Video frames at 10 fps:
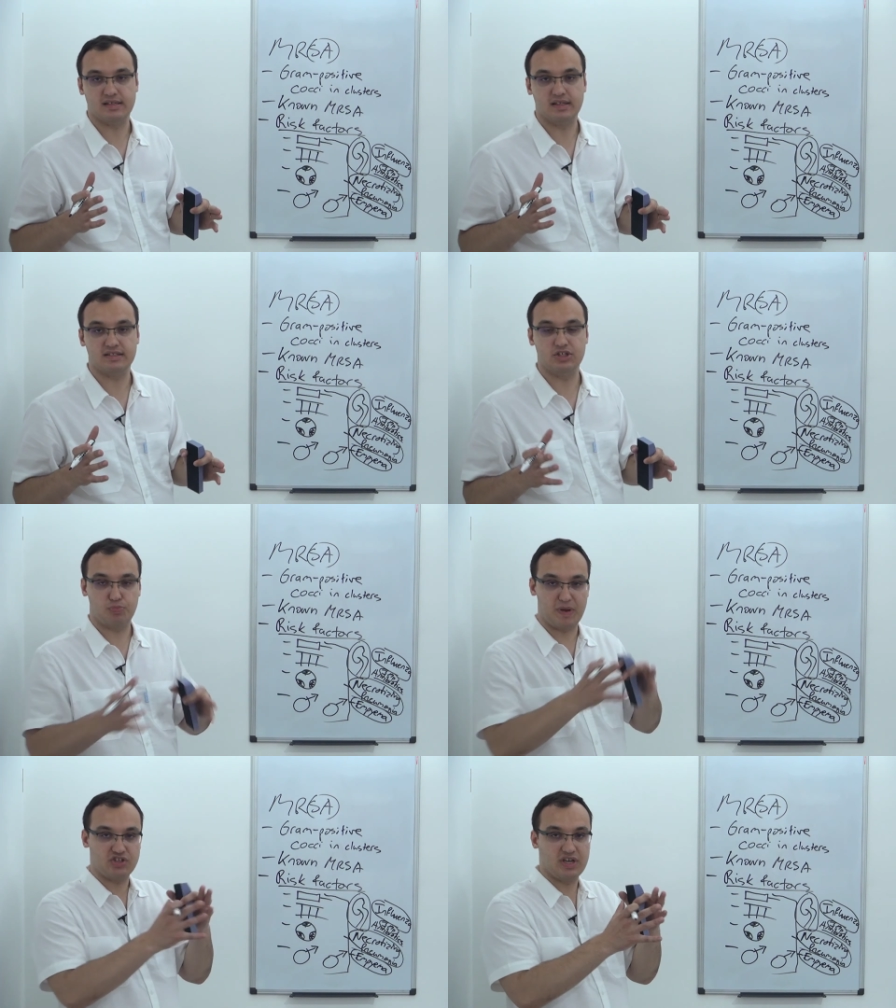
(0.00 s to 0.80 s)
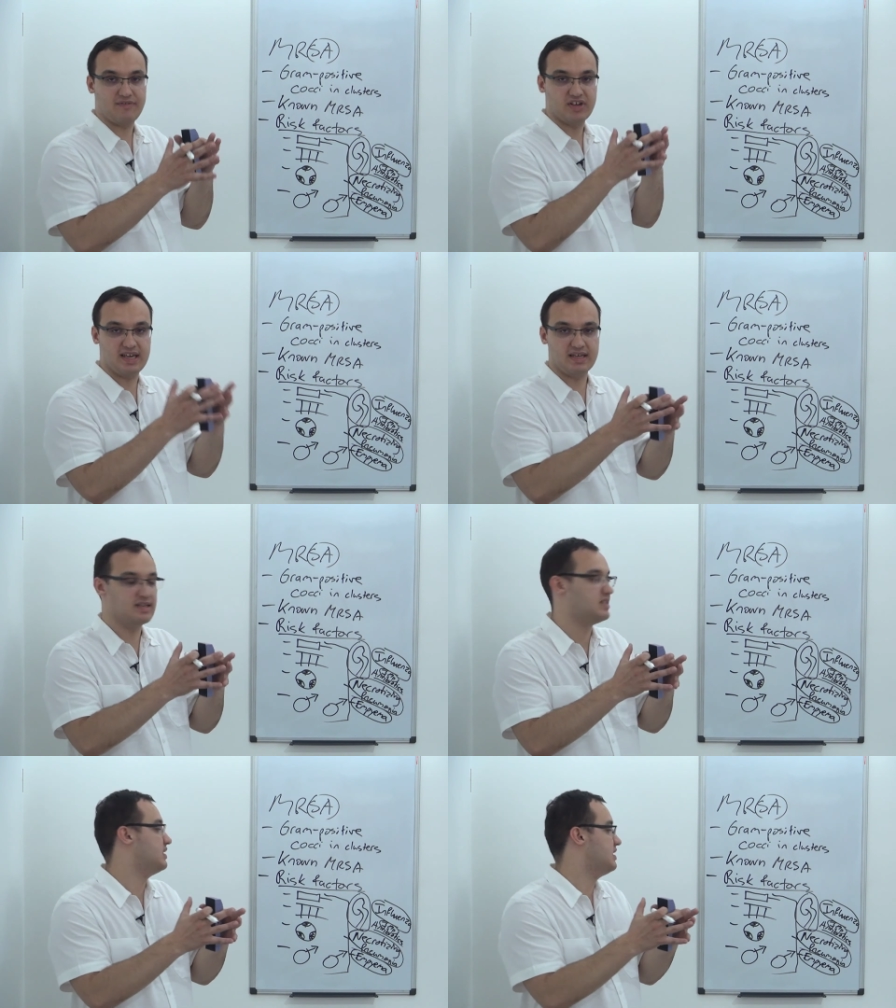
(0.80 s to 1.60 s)
Does this patient have a
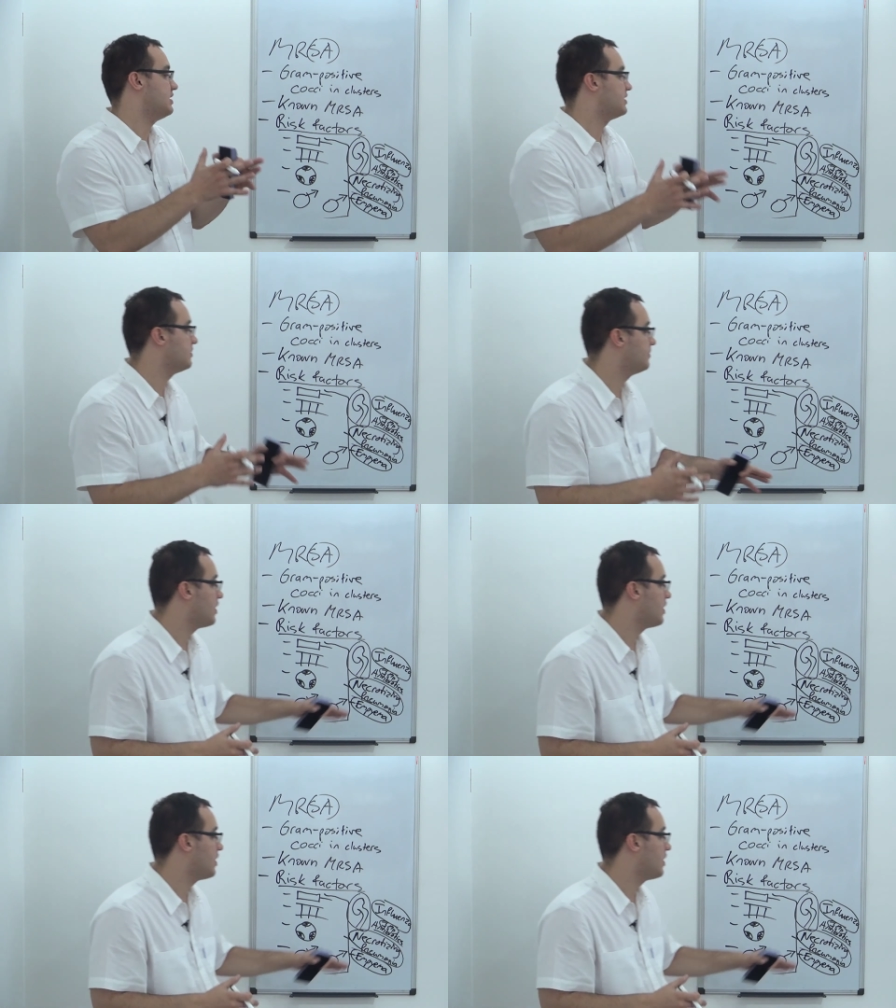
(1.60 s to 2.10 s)
kidney disease?